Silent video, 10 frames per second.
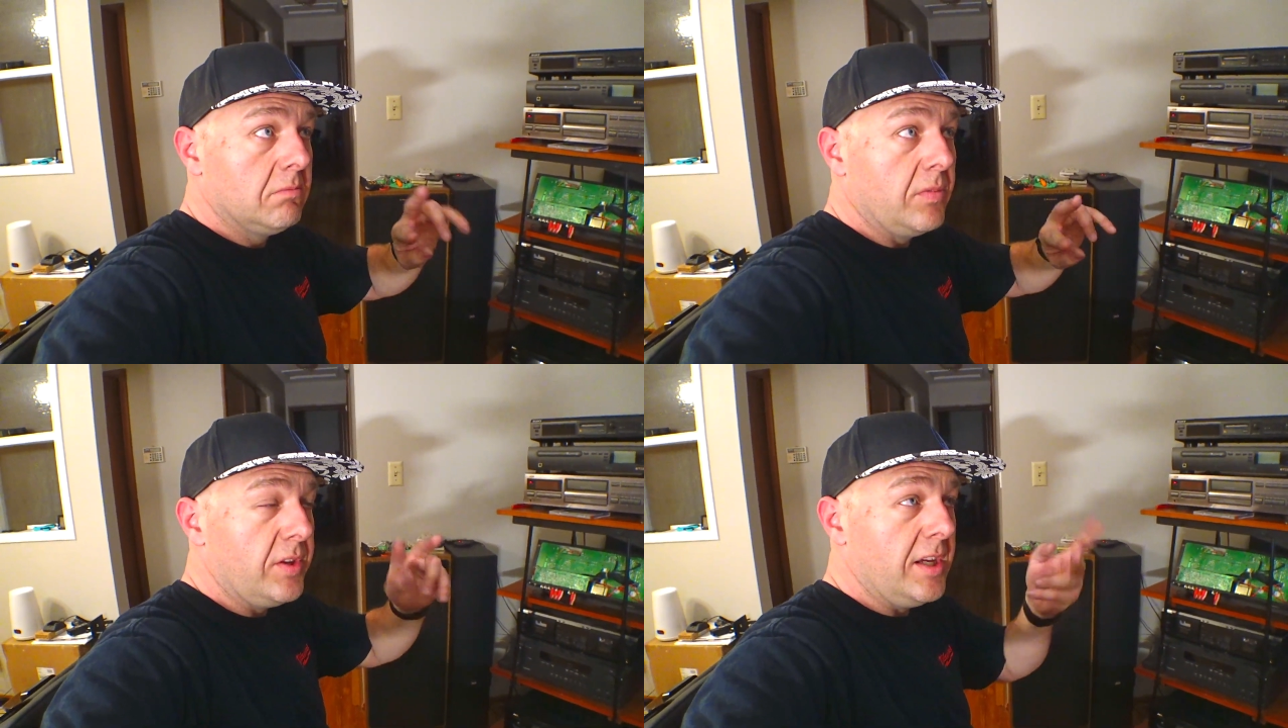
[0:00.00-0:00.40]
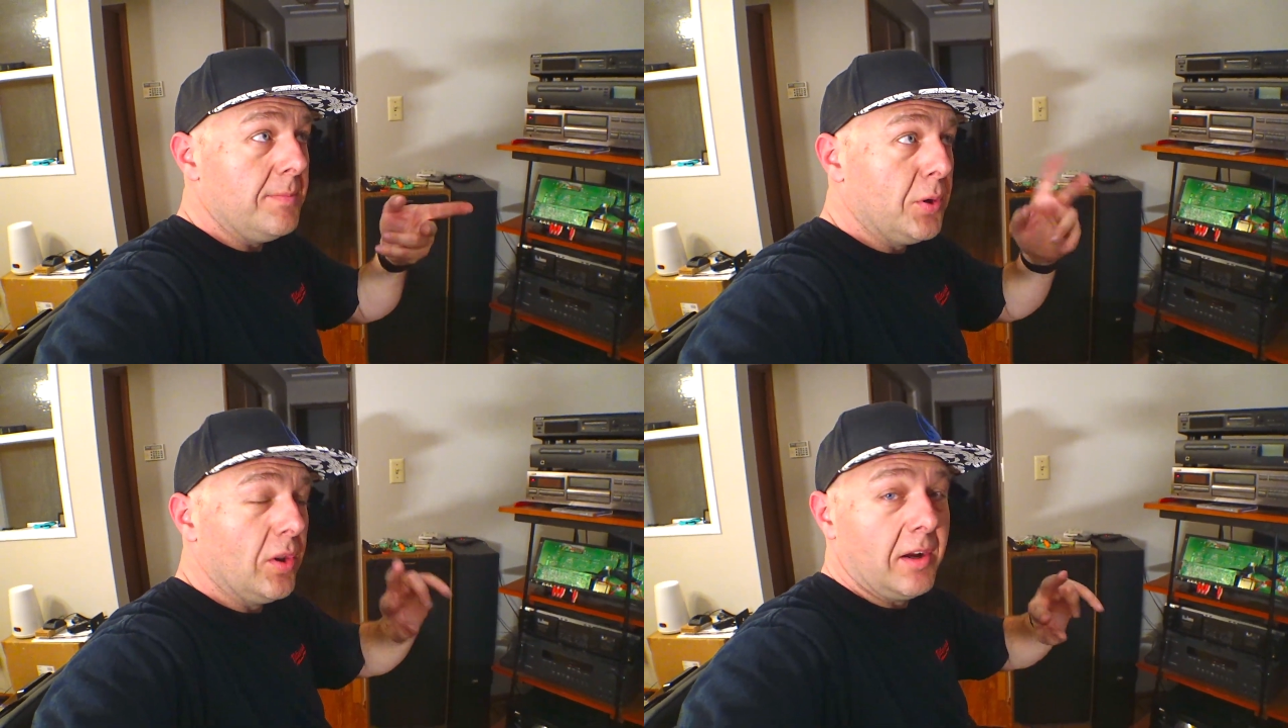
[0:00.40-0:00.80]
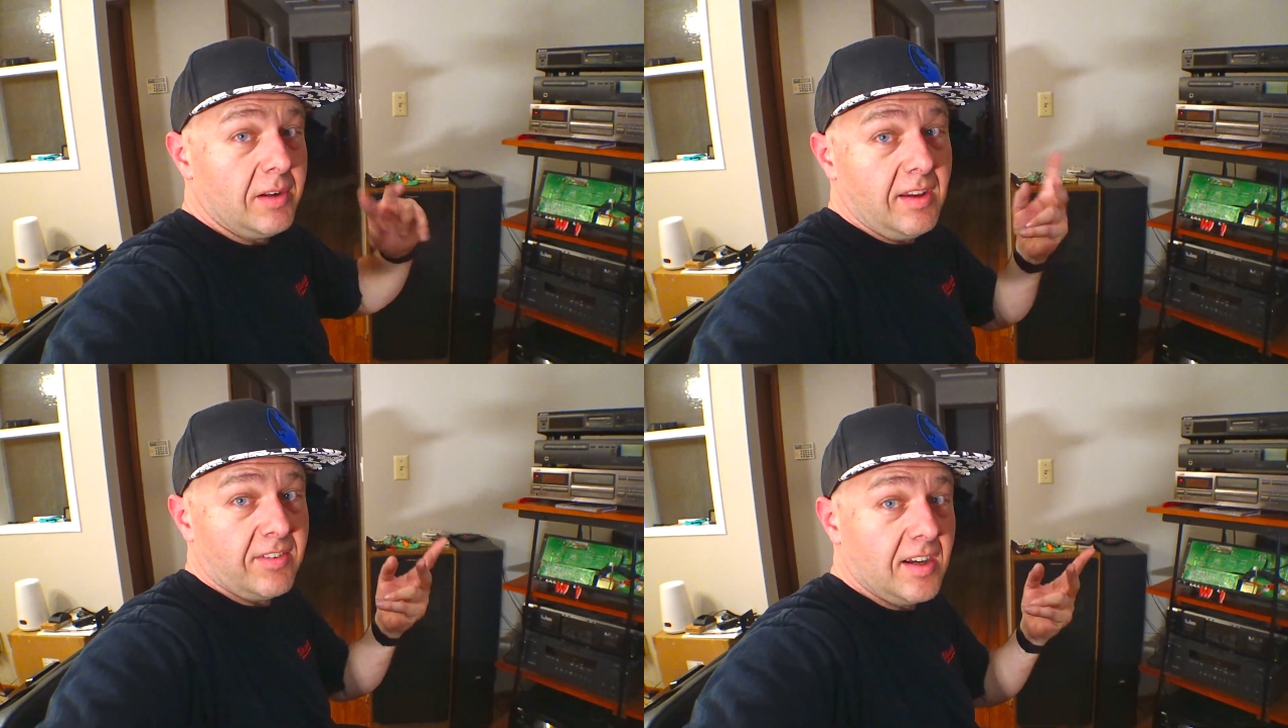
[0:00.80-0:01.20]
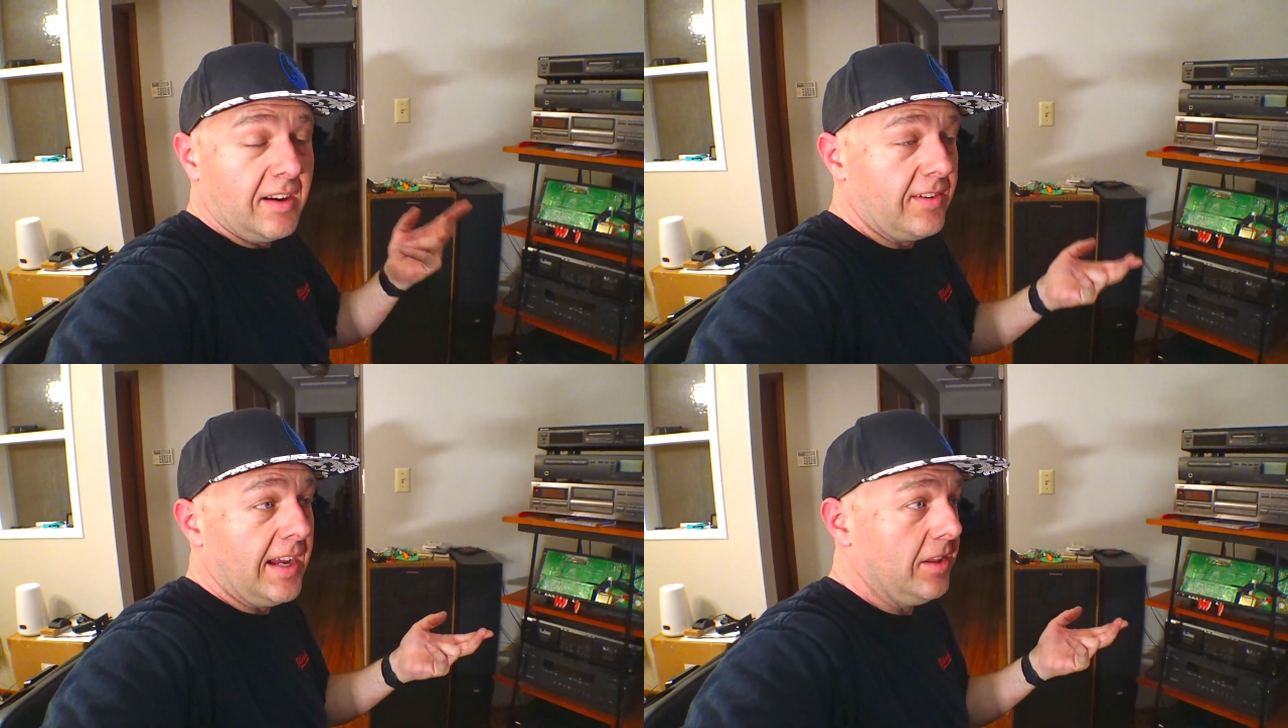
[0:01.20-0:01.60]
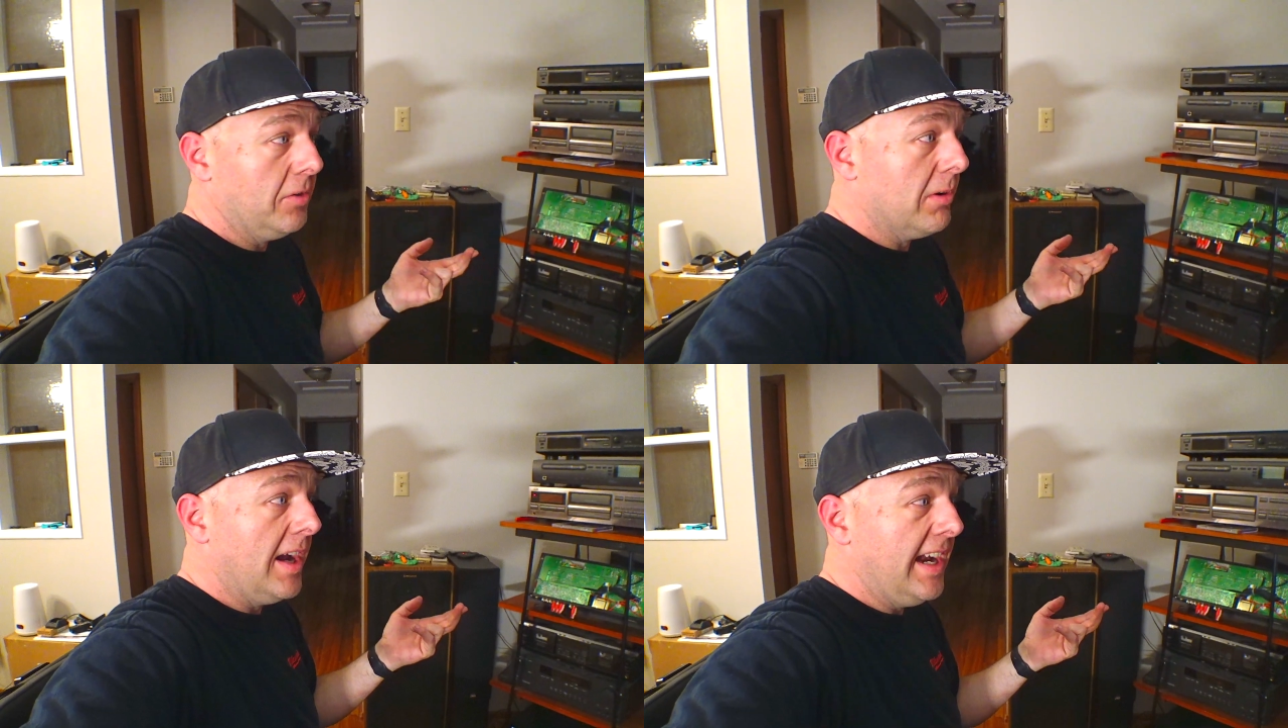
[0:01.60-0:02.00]
the polarity is not
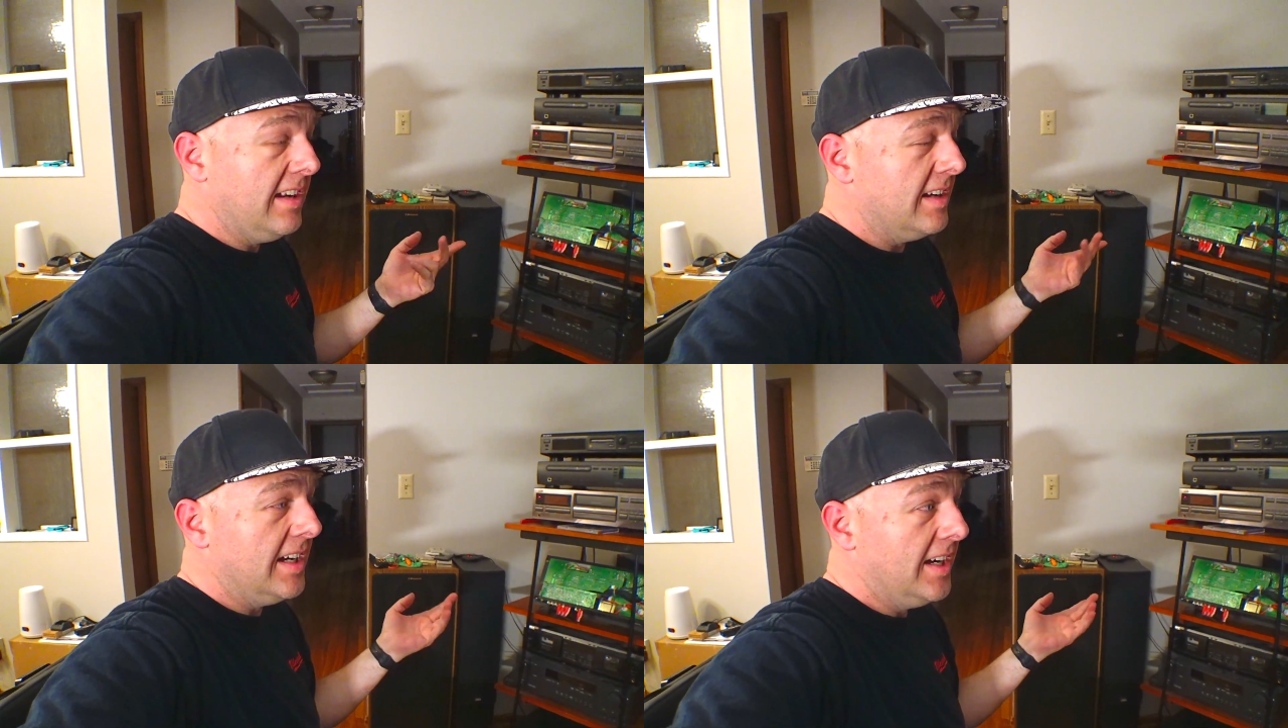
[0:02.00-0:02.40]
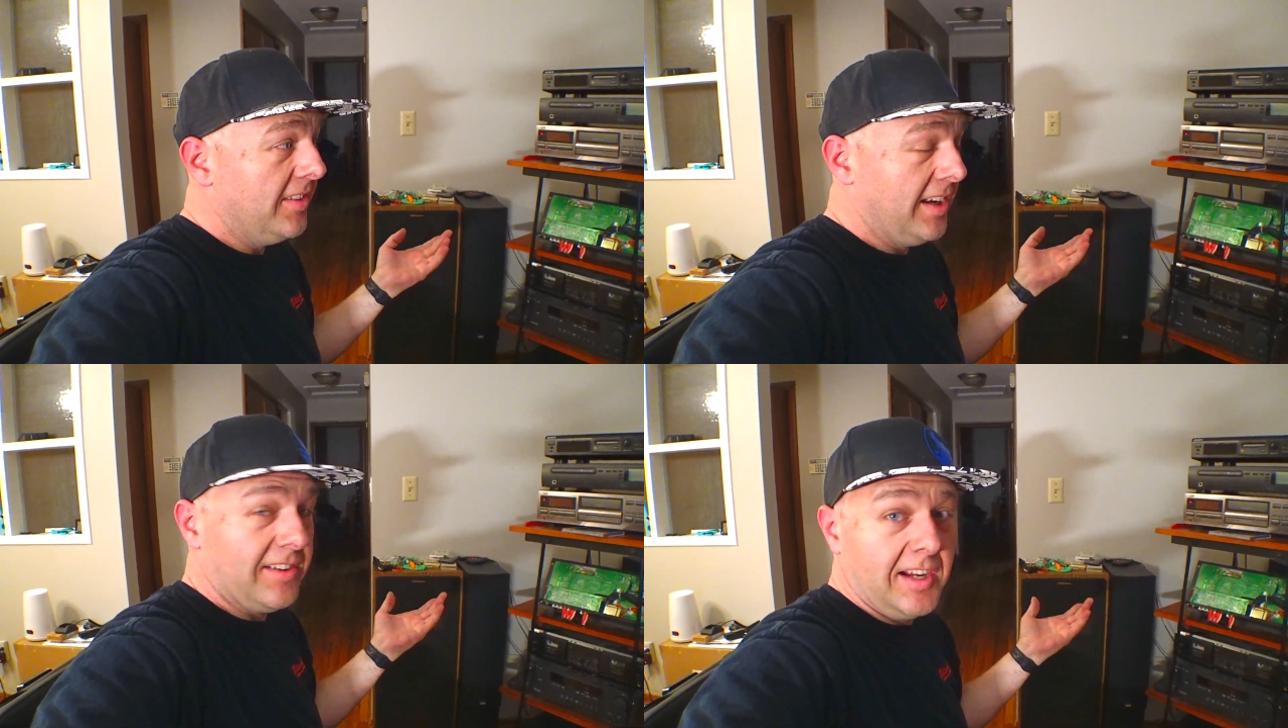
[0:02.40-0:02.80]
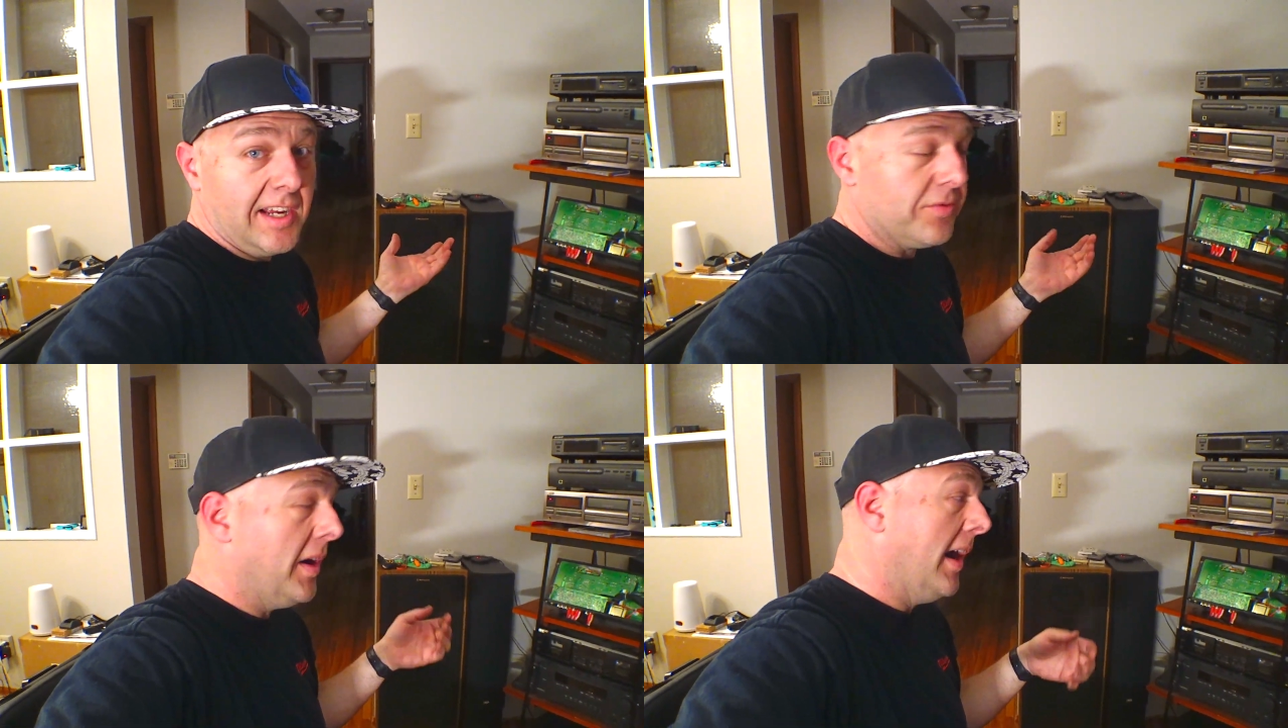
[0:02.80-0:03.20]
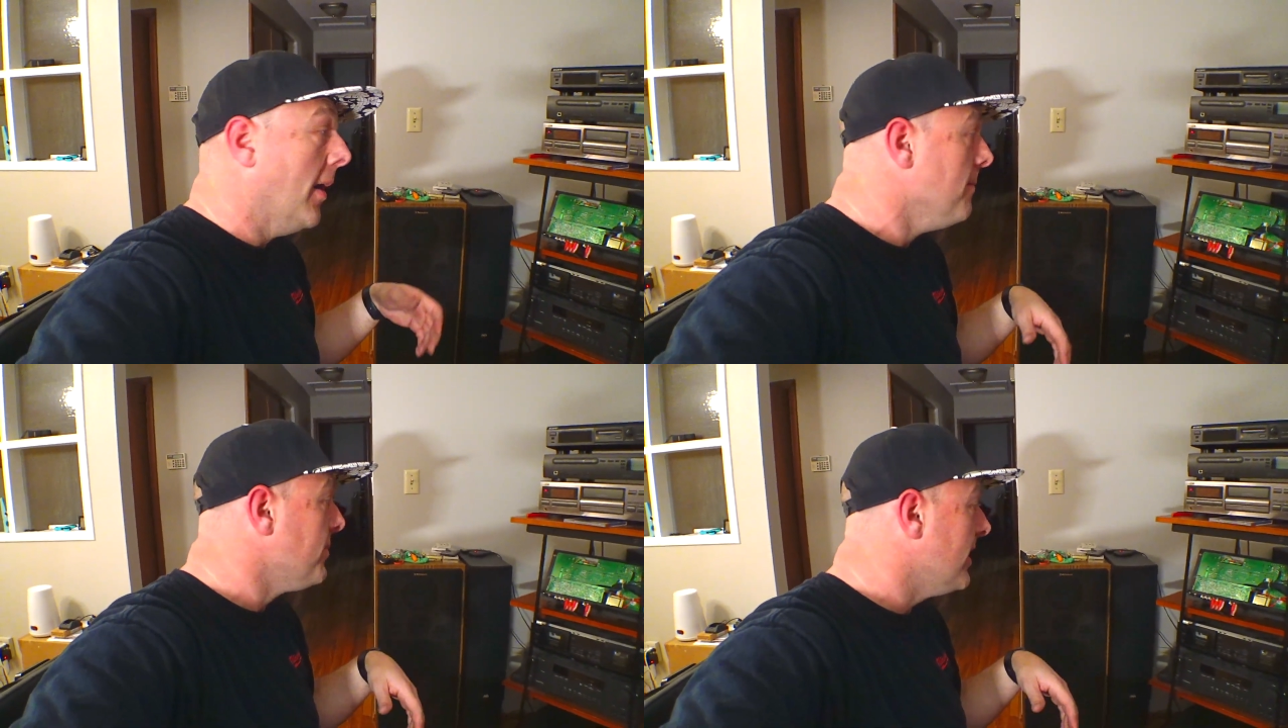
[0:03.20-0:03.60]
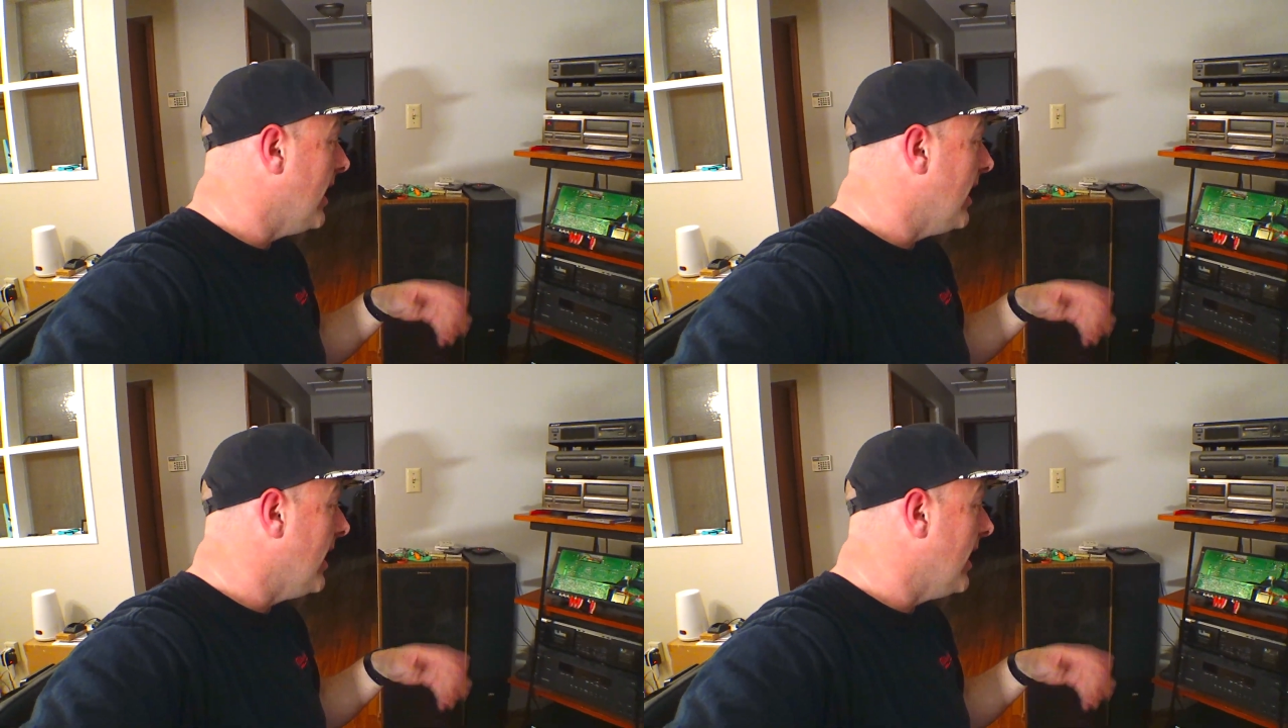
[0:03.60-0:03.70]
exactly right, things can catch fire.